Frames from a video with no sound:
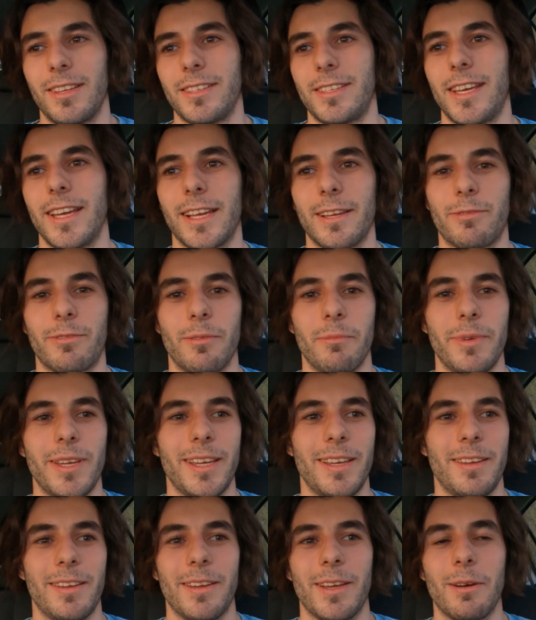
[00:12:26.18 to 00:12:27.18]
take it from
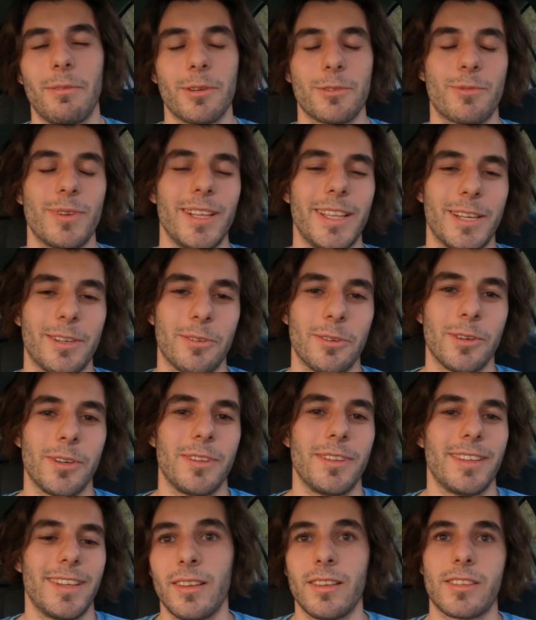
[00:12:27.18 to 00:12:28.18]
me, it was really
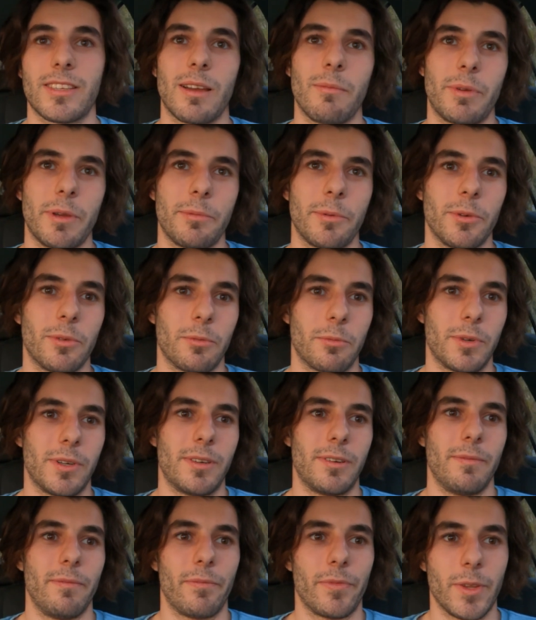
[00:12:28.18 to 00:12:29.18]
cool. Some people
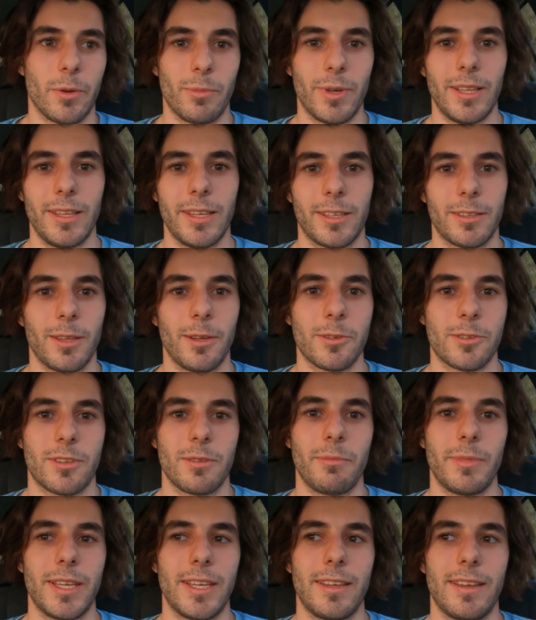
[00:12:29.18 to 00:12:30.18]
were really close to
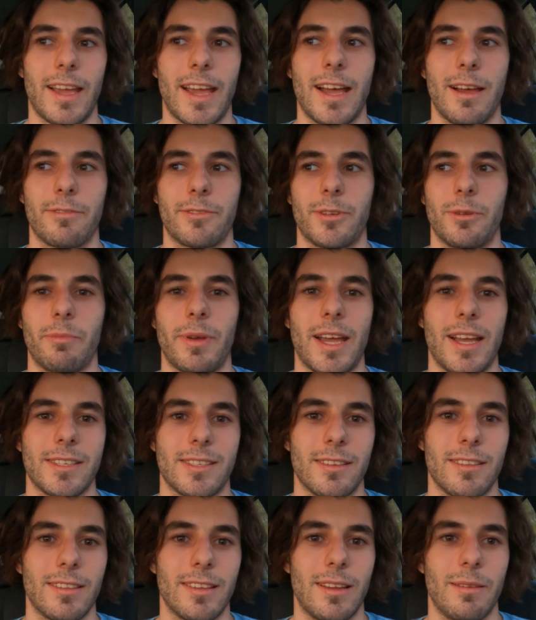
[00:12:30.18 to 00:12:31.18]
me after
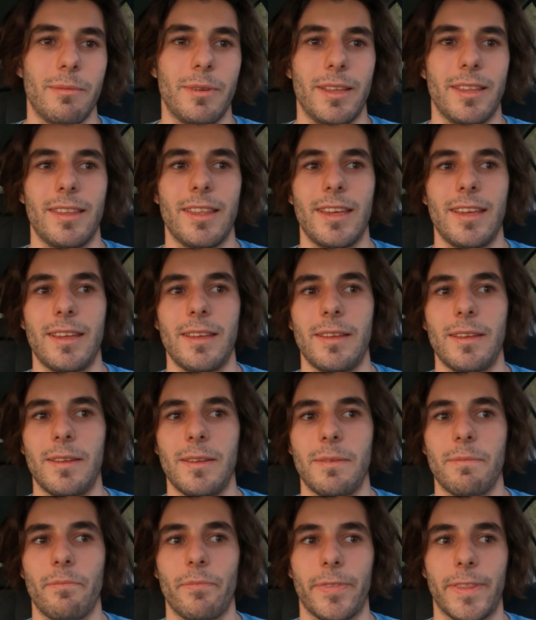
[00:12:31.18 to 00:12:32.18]
passing them, and
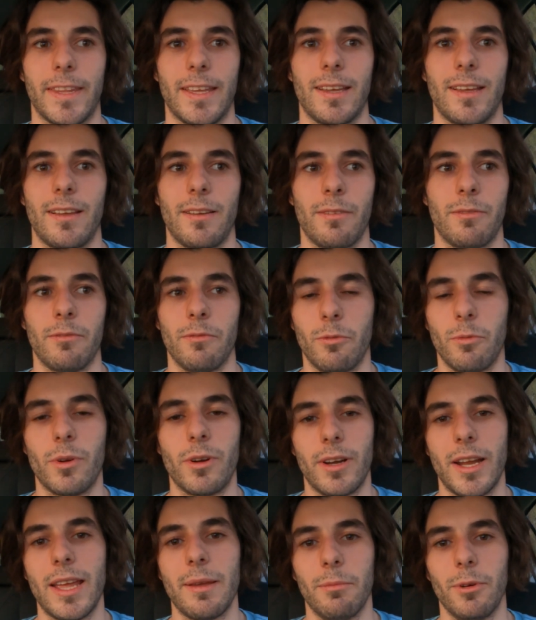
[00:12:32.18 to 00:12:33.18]
they
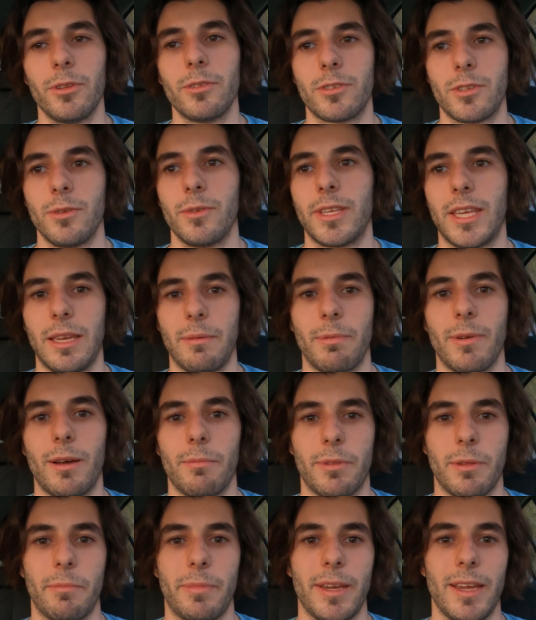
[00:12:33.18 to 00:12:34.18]
were able to keep
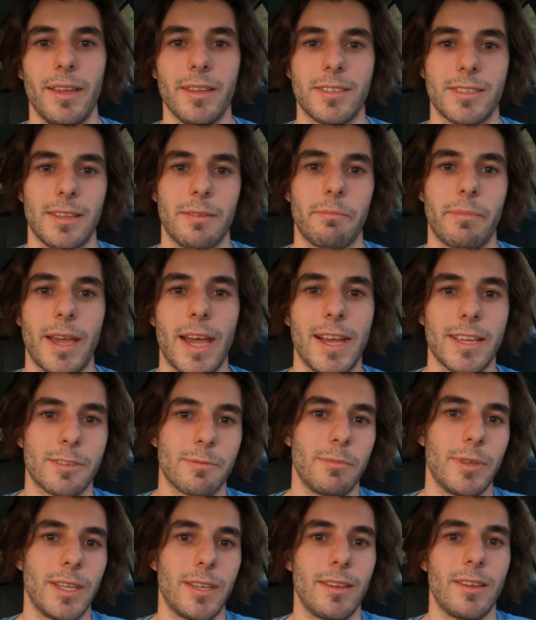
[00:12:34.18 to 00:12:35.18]
up the pace and pass
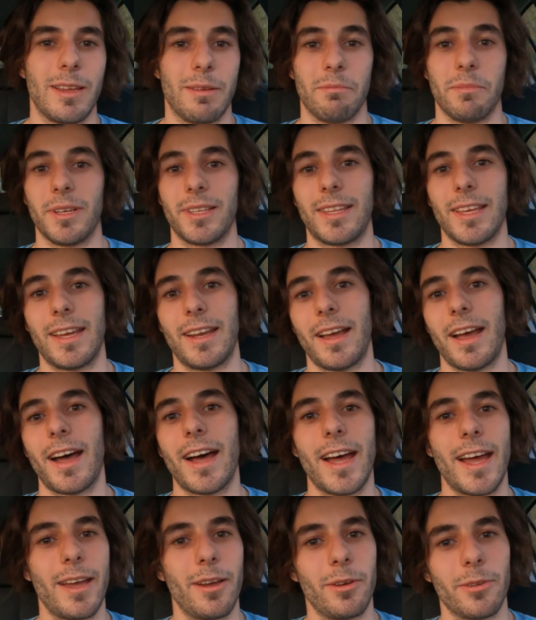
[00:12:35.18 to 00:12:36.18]
me, but then
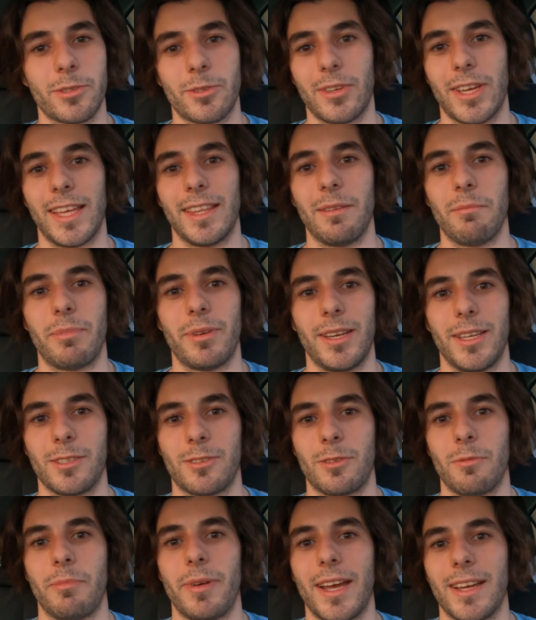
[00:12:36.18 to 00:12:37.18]
I also had the pace
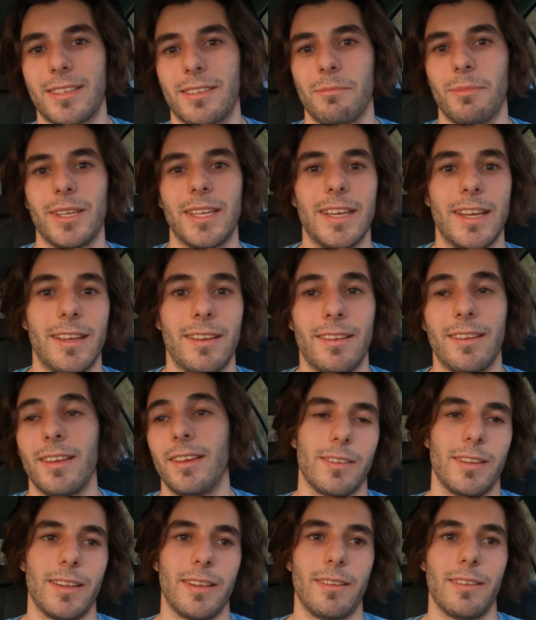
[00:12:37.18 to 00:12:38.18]
to pass them again
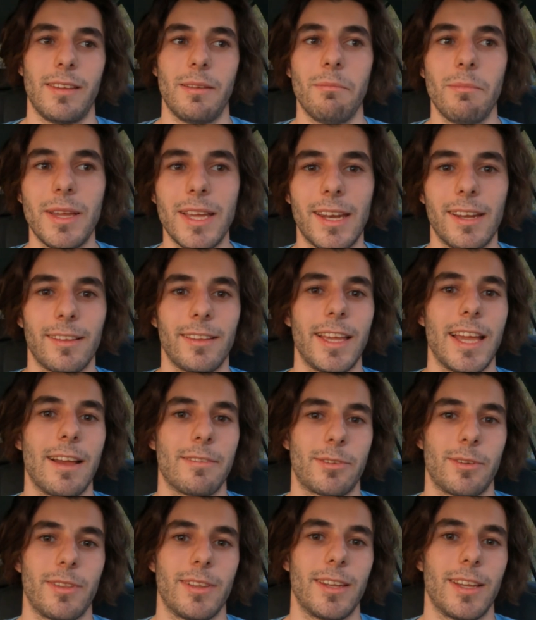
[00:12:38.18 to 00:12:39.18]
immediately
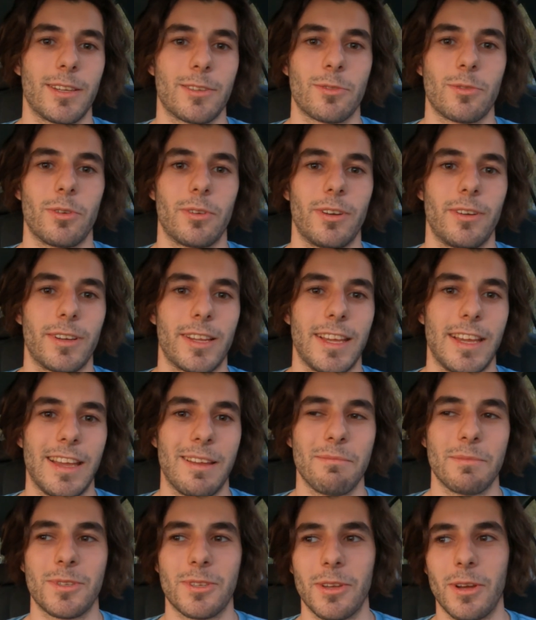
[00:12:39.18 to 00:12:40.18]
after the next corner
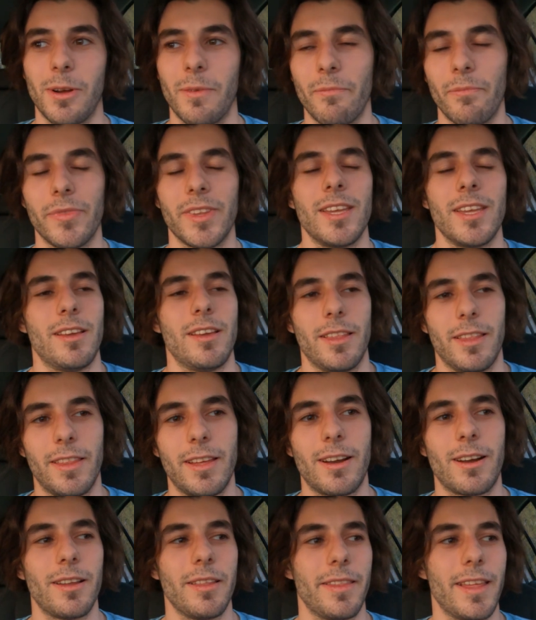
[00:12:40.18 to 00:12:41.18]
came. So
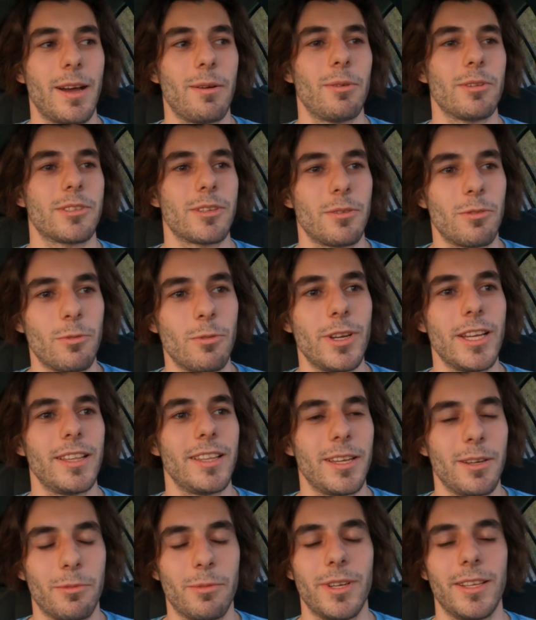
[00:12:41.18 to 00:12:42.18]
that was a
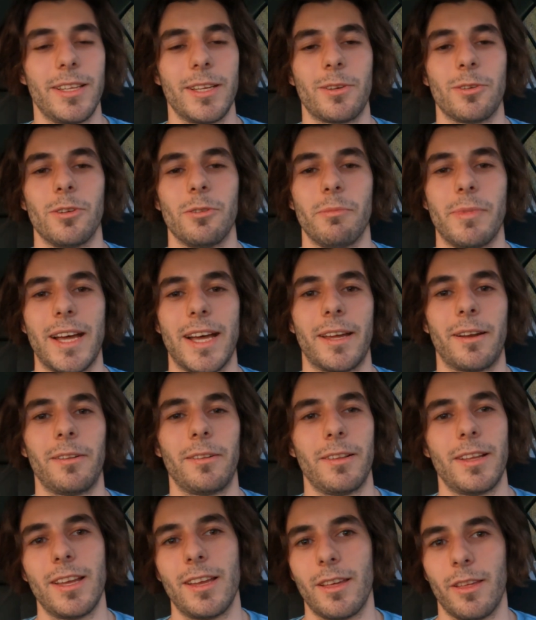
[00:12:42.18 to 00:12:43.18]
really cool
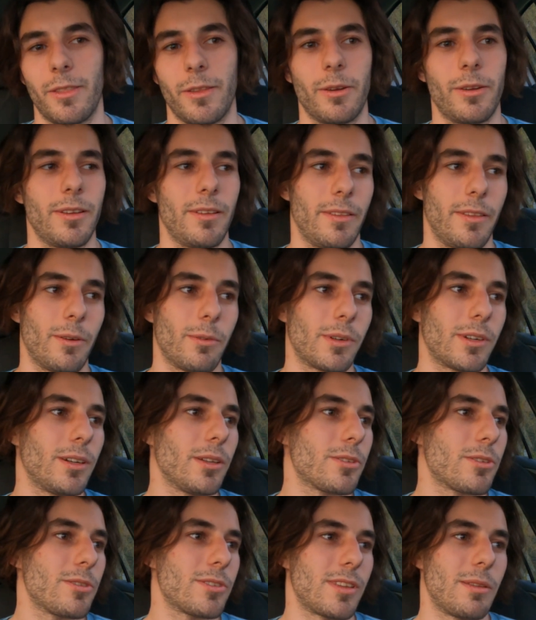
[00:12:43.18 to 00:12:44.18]
battle. There were
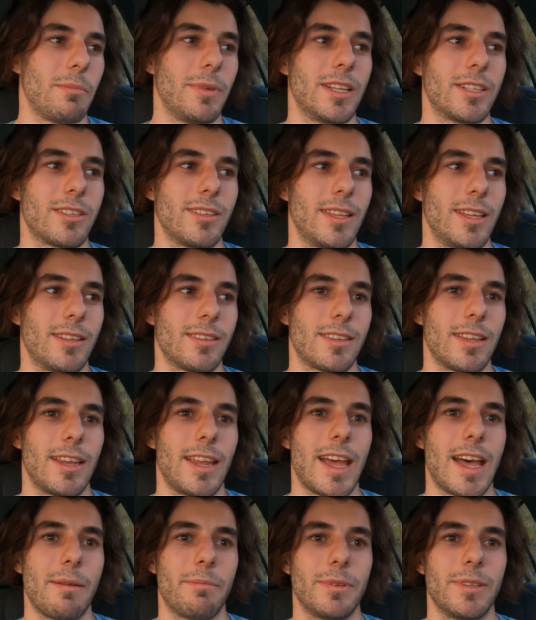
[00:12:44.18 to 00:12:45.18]
also some incidents that
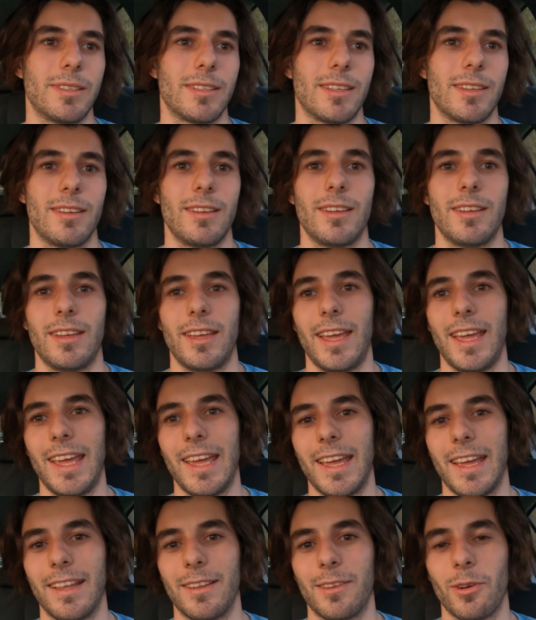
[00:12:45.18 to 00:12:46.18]
happened,
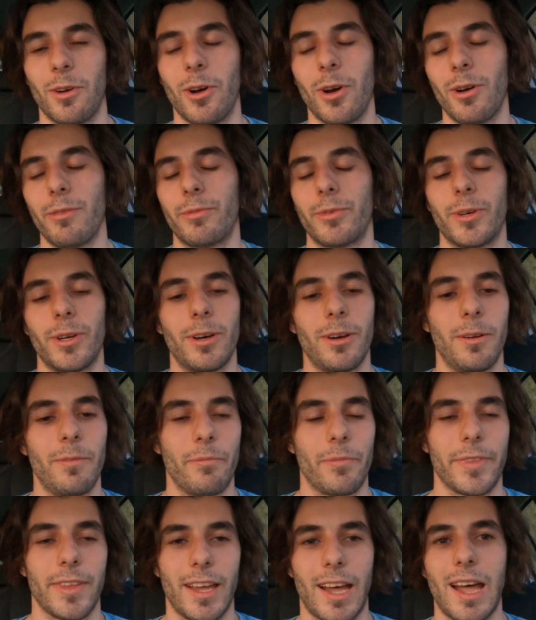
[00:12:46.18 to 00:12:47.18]
and overall
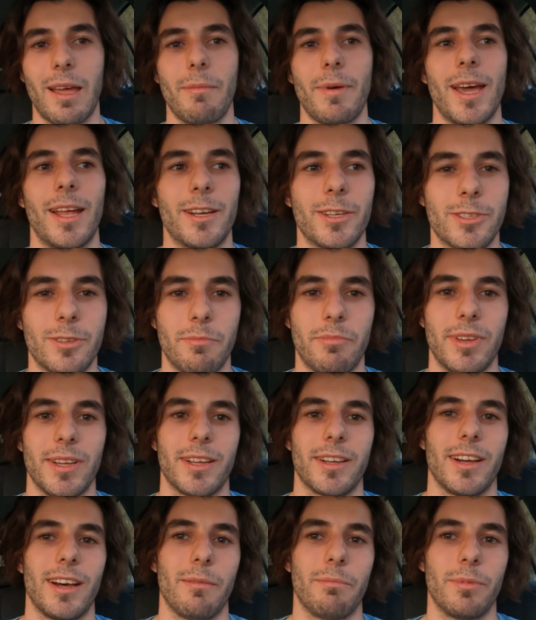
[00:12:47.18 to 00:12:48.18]
I managed to
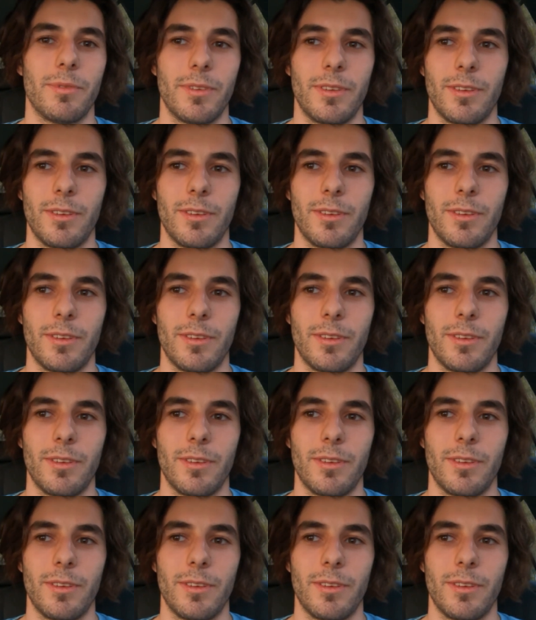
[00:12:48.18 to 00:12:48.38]
pick up